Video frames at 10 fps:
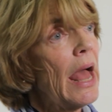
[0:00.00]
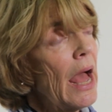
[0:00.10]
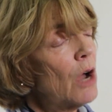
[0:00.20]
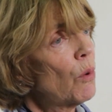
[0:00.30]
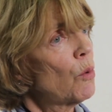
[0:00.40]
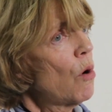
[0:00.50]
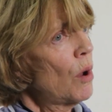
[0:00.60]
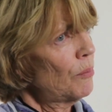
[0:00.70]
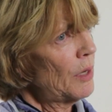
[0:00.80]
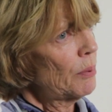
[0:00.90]
And we
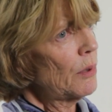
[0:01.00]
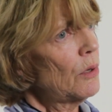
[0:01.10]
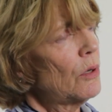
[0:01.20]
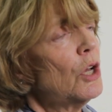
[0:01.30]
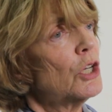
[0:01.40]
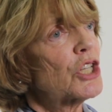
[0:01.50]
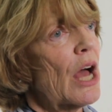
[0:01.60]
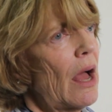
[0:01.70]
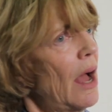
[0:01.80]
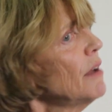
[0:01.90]
want people
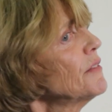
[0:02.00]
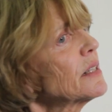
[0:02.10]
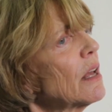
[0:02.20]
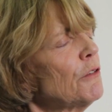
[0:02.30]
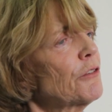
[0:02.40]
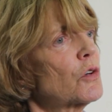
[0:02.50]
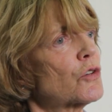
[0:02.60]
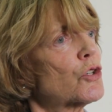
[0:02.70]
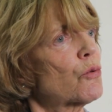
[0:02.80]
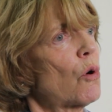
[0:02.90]
to have self
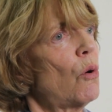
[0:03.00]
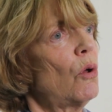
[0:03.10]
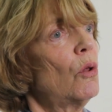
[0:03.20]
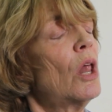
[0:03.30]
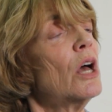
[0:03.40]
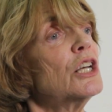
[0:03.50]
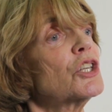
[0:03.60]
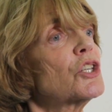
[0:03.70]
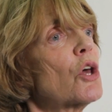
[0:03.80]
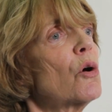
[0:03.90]
control
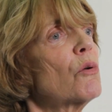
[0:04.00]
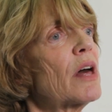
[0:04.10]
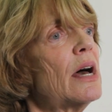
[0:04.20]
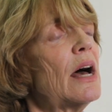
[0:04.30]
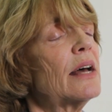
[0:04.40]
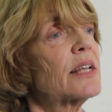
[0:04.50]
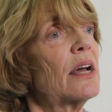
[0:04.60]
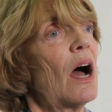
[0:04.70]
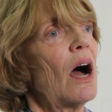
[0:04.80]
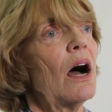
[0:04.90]
so
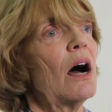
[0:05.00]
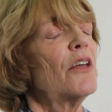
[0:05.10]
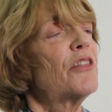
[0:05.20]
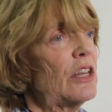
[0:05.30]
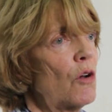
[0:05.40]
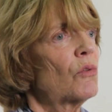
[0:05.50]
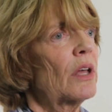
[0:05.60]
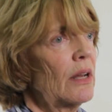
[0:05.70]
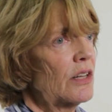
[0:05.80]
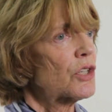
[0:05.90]
that uh, they don't
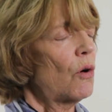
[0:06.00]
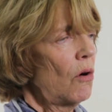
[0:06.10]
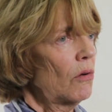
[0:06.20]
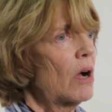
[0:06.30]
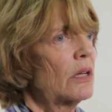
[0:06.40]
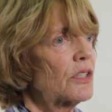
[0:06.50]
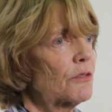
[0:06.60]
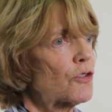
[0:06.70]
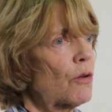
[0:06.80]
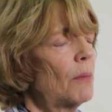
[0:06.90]
get into all kinds
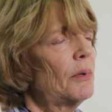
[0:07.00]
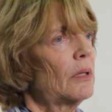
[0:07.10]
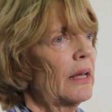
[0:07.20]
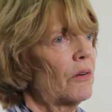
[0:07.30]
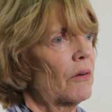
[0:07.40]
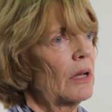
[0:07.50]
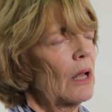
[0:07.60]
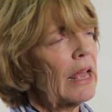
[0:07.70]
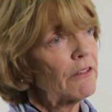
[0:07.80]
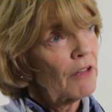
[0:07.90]
of trouble later in
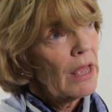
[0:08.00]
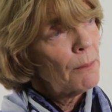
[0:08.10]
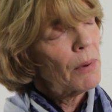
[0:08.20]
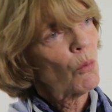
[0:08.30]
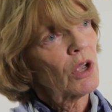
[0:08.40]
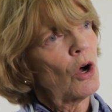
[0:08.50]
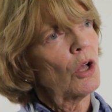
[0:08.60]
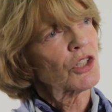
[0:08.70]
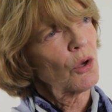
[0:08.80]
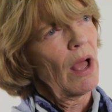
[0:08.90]
life. But we
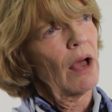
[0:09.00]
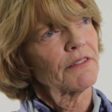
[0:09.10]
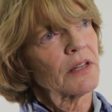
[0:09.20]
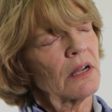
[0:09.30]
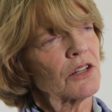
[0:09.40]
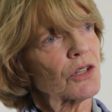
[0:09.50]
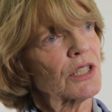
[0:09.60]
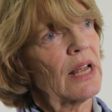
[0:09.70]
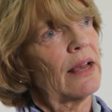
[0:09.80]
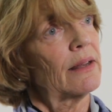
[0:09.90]
also have to
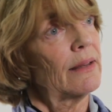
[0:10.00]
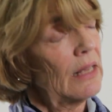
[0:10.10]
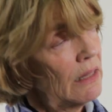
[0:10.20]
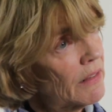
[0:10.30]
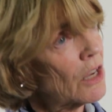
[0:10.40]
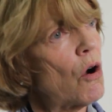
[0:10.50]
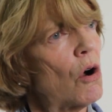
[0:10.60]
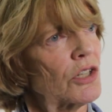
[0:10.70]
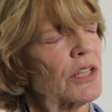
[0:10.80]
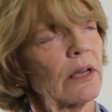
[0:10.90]
understand it in the
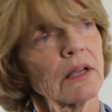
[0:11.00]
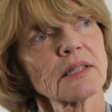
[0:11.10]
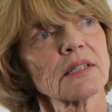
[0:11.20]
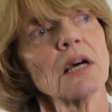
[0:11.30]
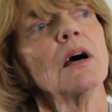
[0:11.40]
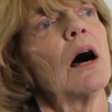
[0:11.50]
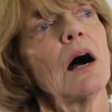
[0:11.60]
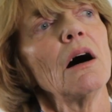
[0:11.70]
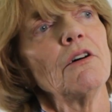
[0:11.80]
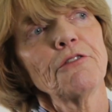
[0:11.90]
context
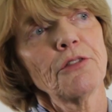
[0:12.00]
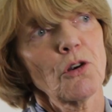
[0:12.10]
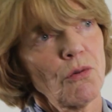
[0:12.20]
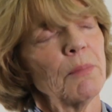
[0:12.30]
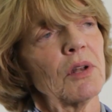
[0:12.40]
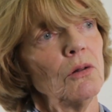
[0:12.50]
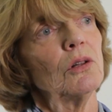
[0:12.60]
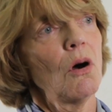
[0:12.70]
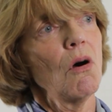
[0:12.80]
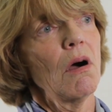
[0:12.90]
of the
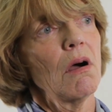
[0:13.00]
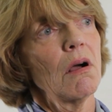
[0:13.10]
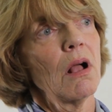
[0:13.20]
criminal law.